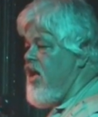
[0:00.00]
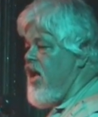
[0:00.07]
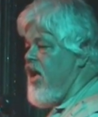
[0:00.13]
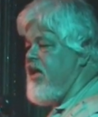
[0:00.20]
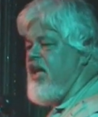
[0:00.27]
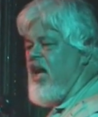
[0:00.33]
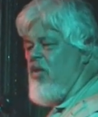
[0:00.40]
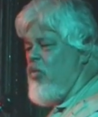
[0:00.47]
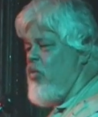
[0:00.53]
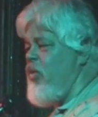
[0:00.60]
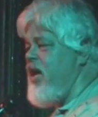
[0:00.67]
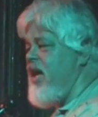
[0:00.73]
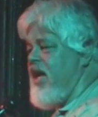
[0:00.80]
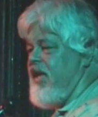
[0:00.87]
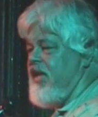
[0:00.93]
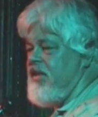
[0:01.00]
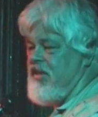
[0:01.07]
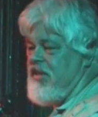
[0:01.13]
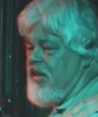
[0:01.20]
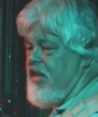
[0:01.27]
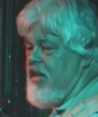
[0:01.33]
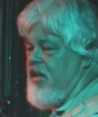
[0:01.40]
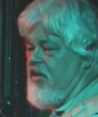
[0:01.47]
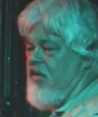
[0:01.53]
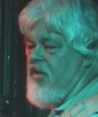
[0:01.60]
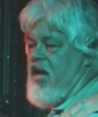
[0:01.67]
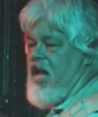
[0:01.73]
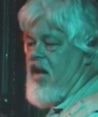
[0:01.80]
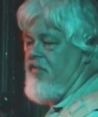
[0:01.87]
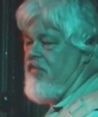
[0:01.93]
And yet we sit here
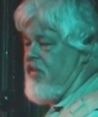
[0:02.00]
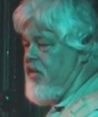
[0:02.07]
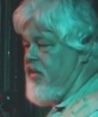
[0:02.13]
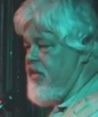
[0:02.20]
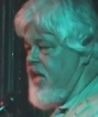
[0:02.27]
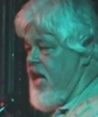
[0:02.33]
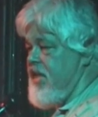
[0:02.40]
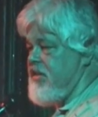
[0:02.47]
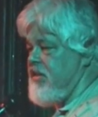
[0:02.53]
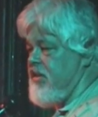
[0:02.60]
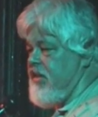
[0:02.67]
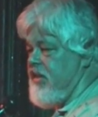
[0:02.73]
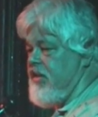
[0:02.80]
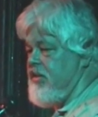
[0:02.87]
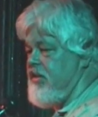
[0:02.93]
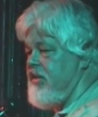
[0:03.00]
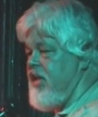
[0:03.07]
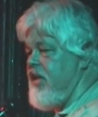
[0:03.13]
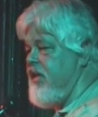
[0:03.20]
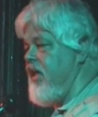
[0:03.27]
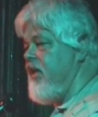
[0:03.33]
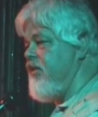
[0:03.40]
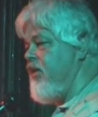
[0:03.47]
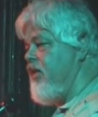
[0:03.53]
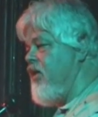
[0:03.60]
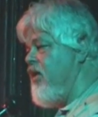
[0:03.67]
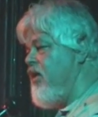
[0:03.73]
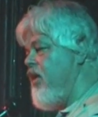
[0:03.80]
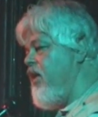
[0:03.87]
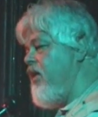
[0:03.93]
and have the audacity to say that
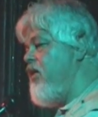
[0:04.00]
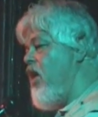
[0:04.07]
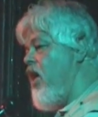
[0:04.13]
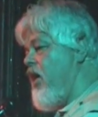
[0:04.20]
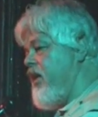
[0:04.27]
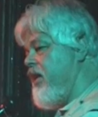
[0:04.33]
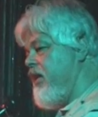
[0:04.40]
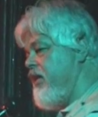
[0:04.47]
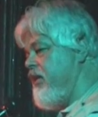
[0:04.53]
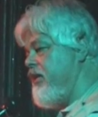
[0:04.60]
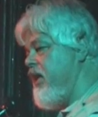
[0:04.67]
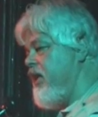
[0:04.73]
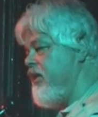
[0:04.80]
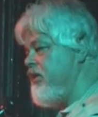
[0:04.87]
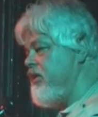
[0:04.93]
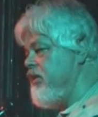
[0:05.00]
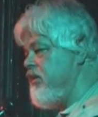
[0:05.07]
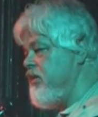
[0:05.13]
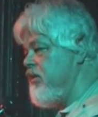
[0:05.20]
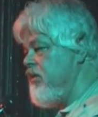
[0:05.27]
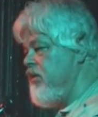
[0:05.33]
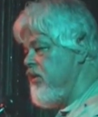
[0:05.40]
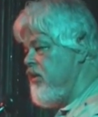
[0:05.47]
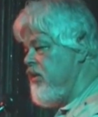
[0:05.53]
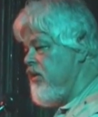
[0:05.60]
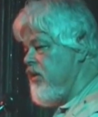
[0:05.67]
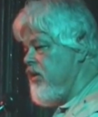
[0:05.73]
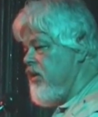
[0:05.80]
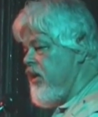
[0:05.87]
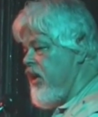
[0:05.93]
they're not intelligent.
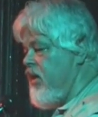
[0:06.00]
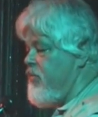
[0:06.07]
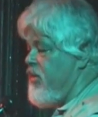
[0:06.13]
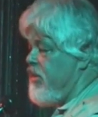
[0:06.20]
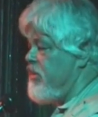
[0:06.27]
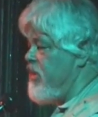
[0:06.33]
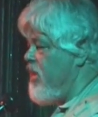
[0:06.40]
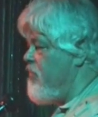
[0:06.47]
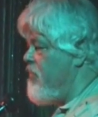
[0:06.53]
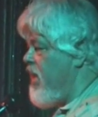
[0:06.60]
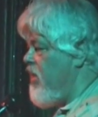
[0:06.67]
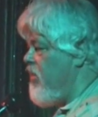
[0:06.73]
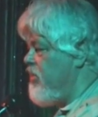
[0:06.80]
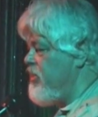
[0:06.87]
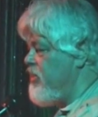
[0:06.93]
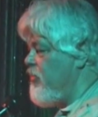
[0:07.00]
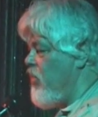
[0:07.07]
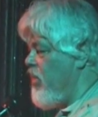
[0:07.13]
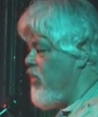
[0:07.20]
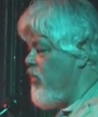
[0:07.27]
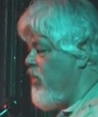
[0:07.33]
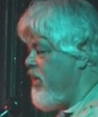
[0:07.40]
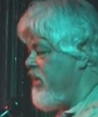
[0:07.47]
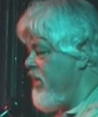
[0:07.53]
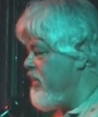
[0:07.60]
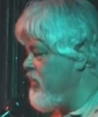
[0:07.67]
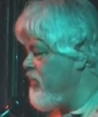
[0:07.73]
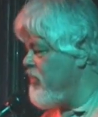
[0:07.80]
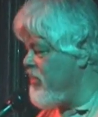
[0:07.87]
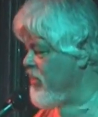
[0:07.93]
Anybody who's taken Biology 101
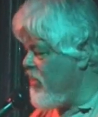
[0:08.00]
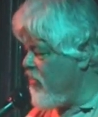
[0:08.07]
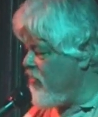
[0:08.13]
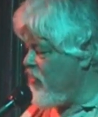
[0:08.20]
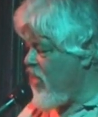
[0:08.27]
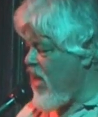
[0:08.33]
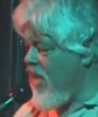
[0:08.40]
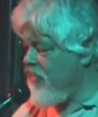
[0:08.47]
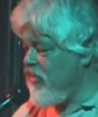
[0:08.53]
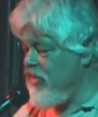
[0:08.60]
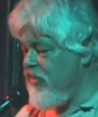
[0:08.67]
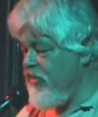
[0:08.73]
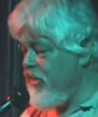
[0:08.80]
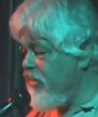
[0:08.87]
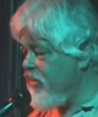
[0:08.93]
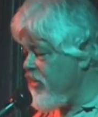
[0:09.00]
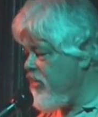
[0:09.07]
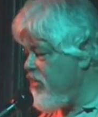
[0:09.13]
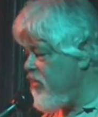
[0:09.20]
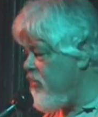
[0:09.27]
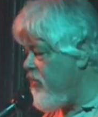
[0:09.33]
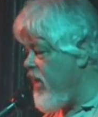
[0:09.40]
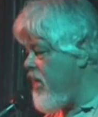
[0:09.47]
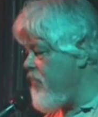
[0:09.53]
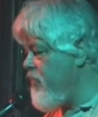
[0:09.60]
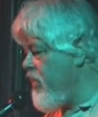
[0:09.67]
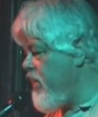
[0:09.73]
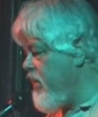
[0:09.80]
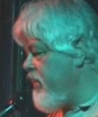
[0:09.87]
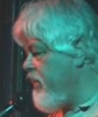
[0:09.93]
gets those little graphs. You know, here's the rat
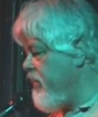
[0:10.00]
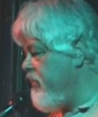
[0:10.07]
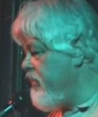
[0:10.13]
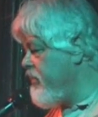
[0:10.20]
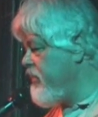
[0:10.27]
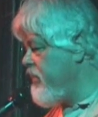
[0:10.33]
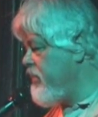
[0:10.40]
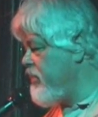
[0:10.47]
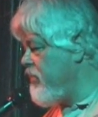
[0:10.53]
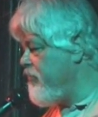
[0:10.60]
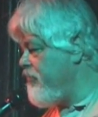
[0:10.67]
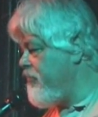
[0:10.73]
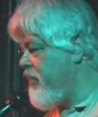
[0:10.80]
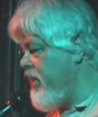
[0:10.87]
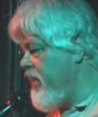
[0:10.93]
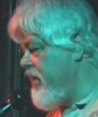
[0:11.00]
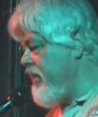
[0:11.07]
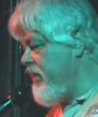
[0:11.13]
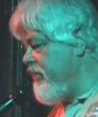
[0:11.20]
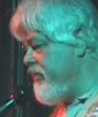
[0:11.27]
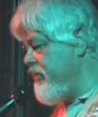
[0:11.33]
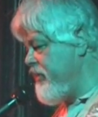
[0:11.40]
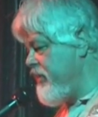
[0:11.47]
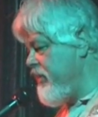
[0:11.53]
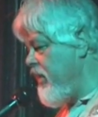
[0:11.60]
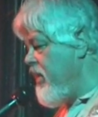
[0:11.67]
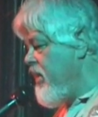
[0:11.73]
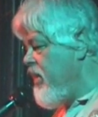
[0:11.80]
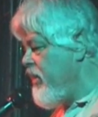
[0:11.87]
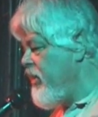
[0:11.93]
brain, here's the chimp brain, here's
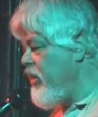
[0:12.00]
the